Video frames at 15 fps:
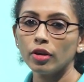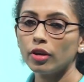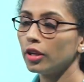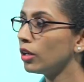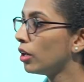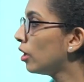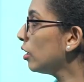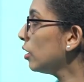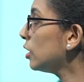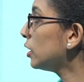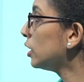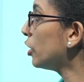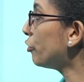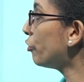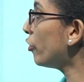Here,
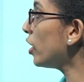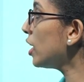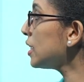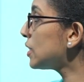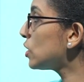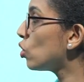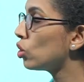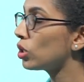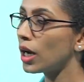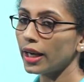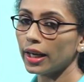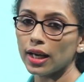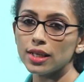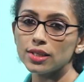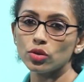the first row
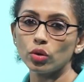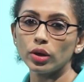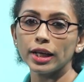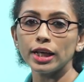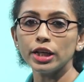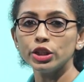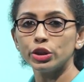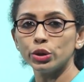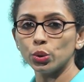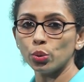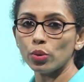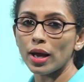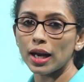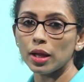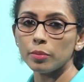contains only 2
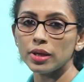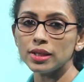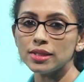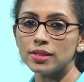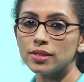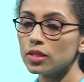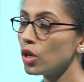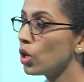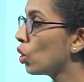elements,